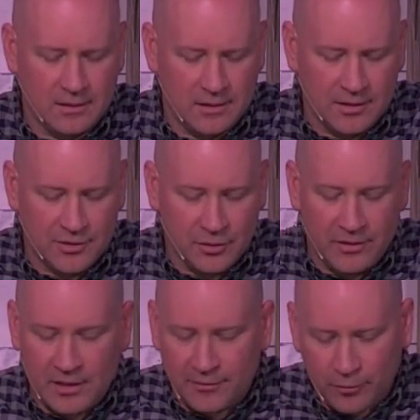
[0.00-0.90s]
And so,
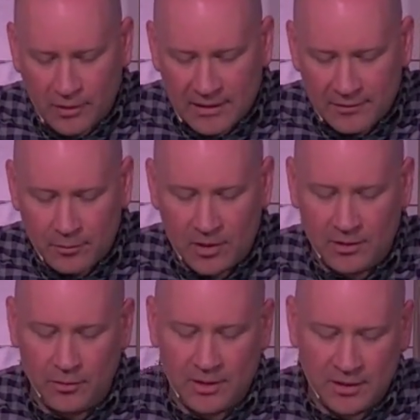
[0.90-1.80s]
therefore, everyone
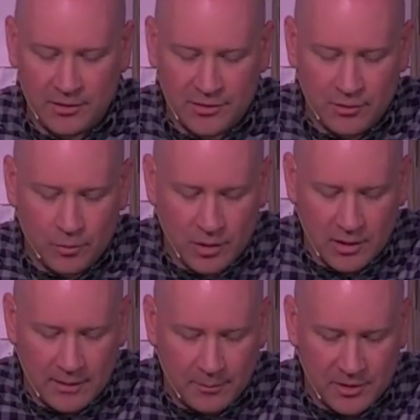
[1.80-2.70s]
who hears the
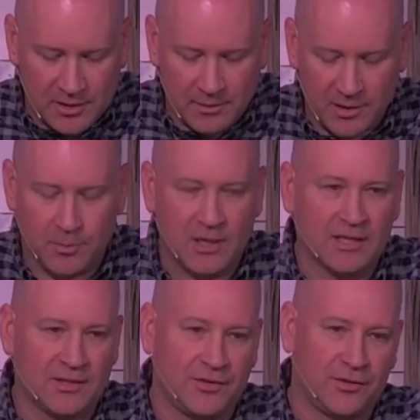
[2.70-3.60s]
word and puts them into
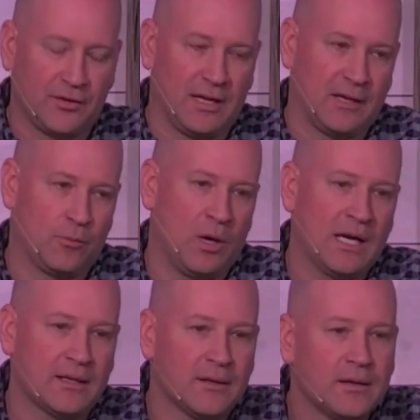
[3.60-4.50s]
practice is like
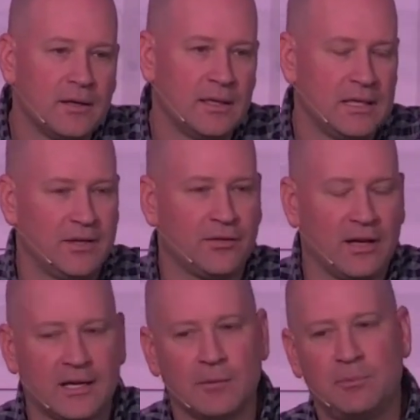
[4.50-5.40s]
what? is
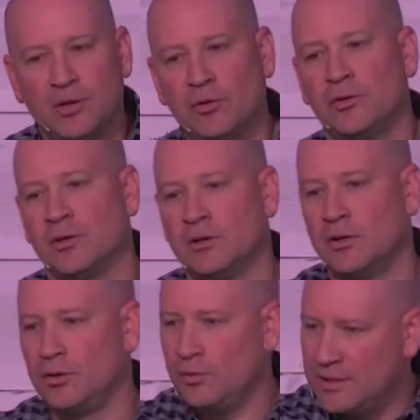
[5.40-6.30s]
like a builder
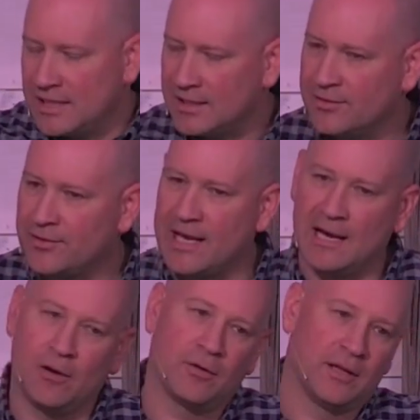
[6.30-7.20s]
who digs
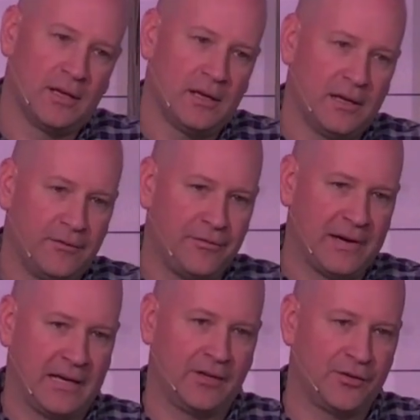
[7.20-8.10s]
down and
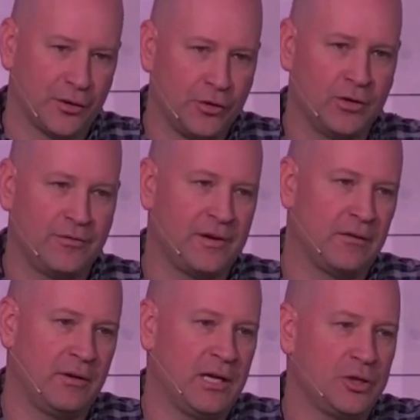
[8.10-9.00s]
finds a good
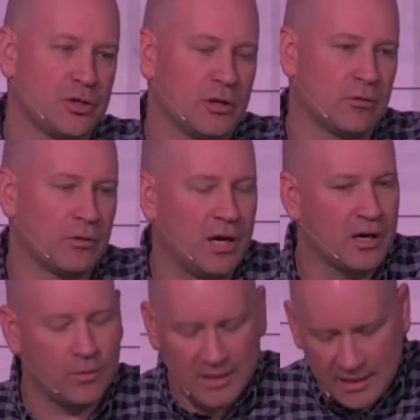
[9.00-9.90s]
foundation, a
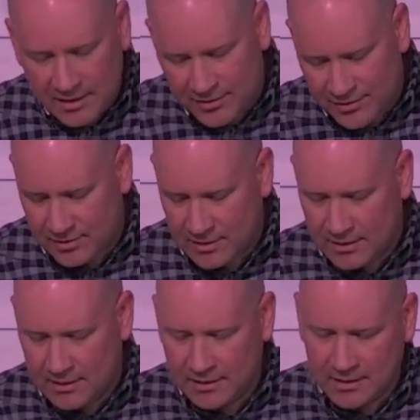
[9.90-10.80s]
rock. What is
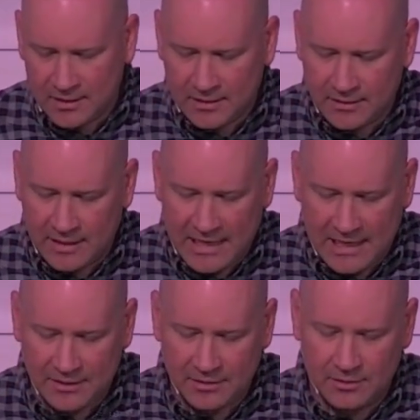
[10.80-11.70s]
that